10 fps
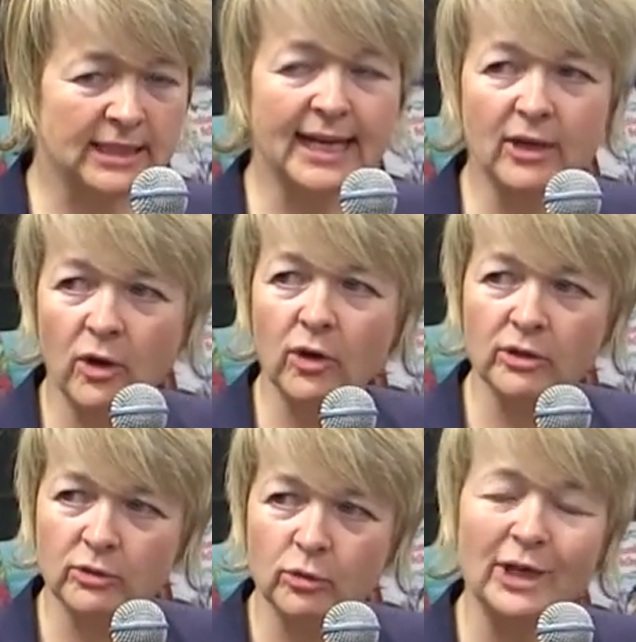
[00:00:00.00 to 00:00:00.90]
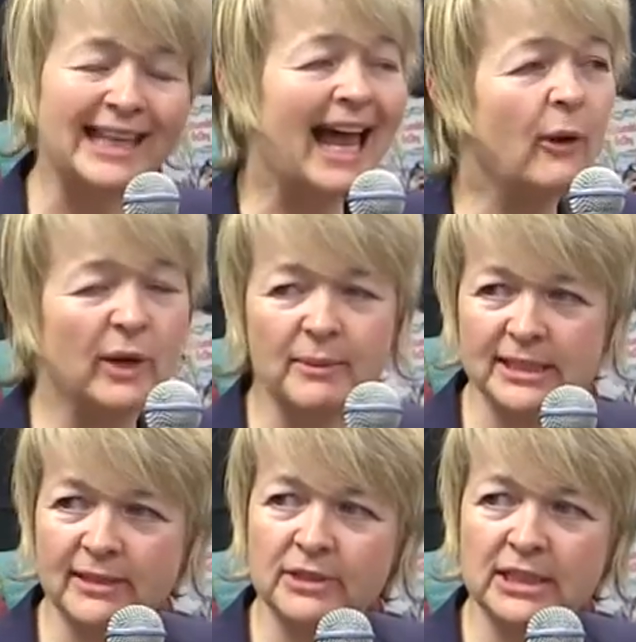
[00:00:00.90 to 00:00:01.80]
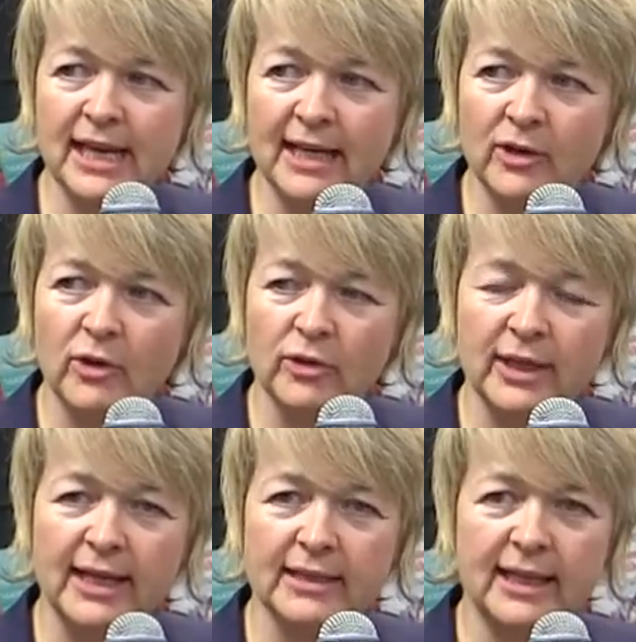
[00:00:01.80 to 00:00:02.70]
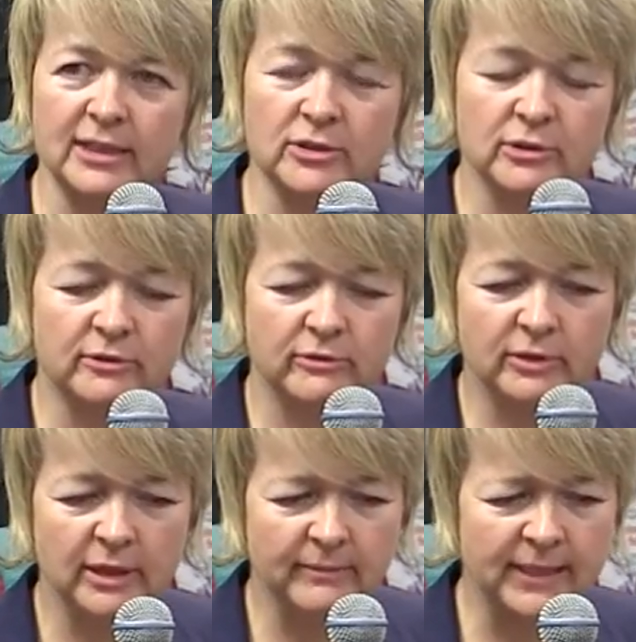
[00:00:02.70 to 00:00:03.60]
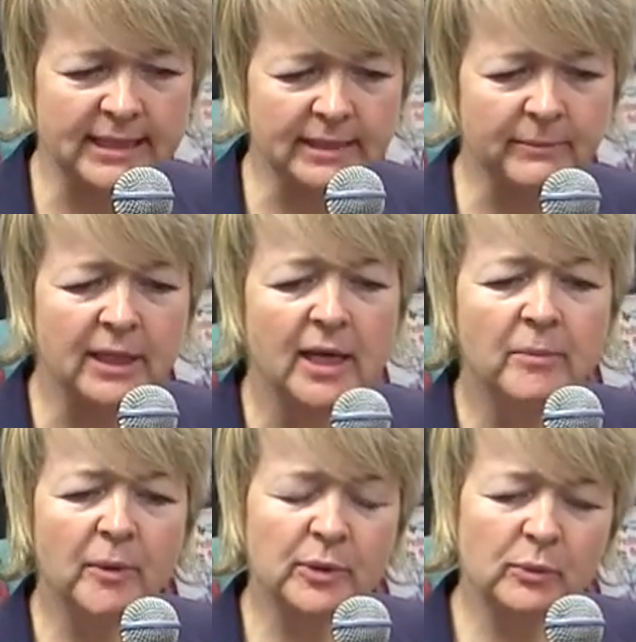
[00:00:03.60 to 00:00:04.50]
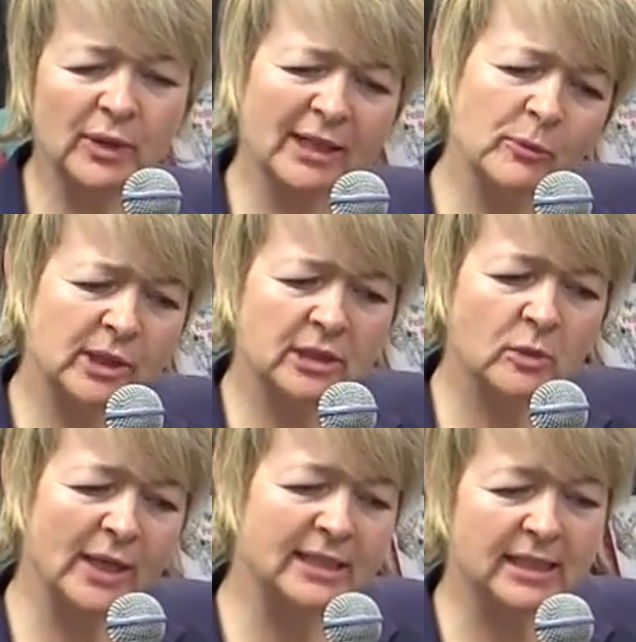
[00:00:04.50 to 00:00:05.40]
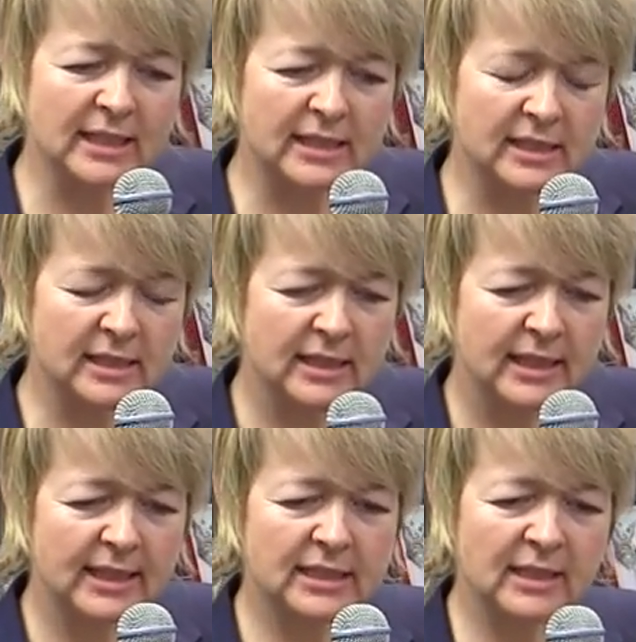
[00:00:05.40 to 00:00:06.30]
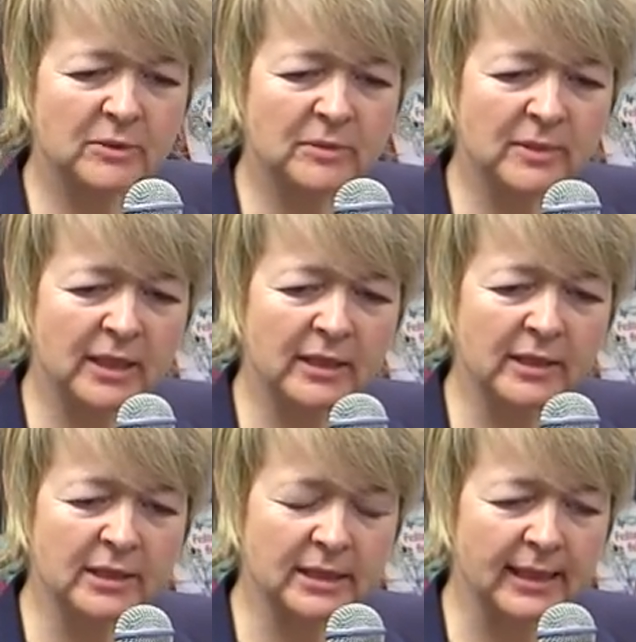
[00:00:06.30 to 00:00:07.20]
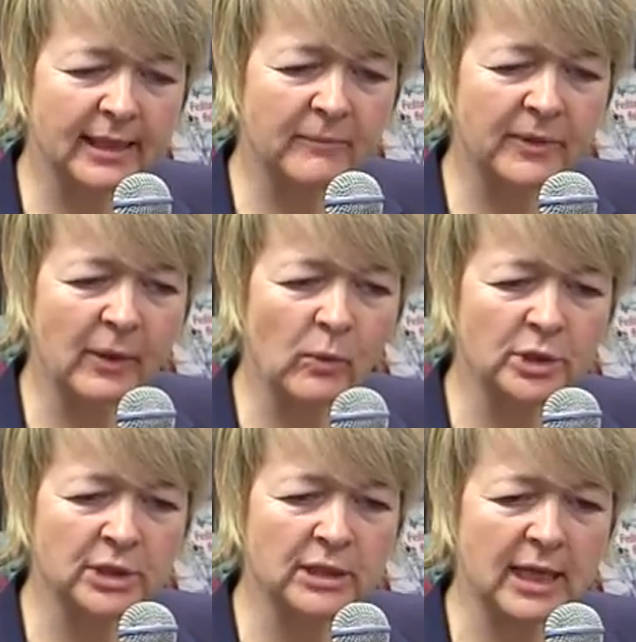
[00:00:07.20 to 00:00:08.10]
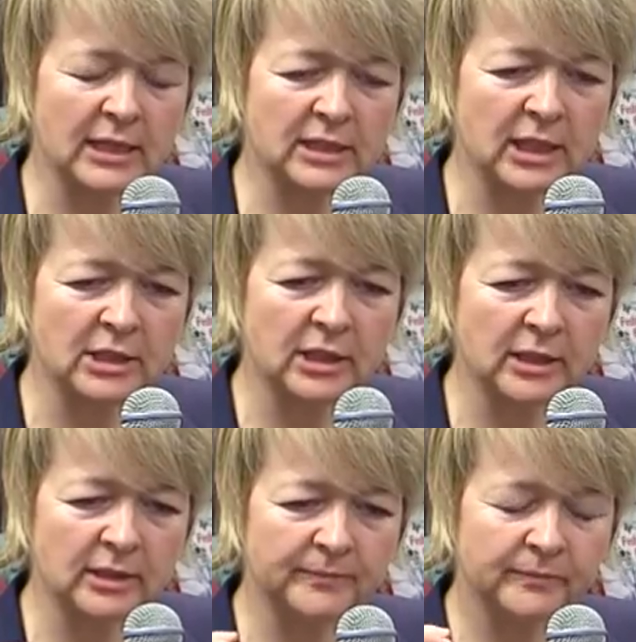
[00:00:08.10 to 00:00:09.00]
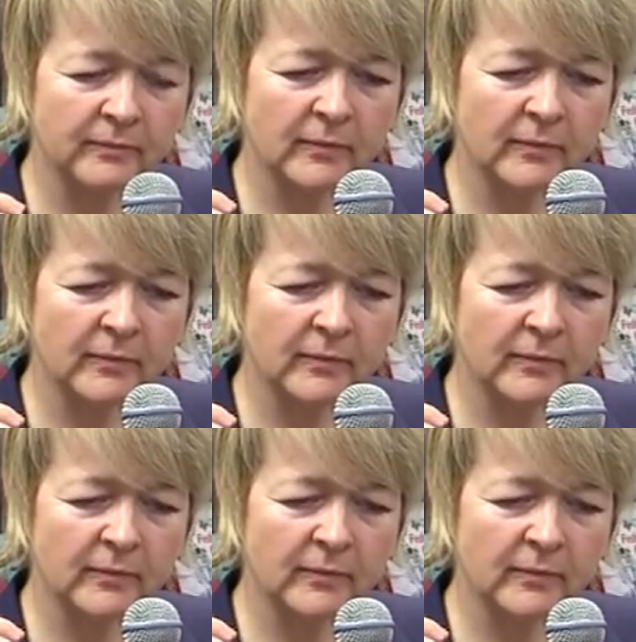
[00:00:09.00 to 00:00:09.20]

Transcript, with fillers: take on or mm-hmm. allowing myself to take mm-hmm. on that that sort of um, idiom. But with when I, with the twenties, it seemed to me that um, there wasn't such a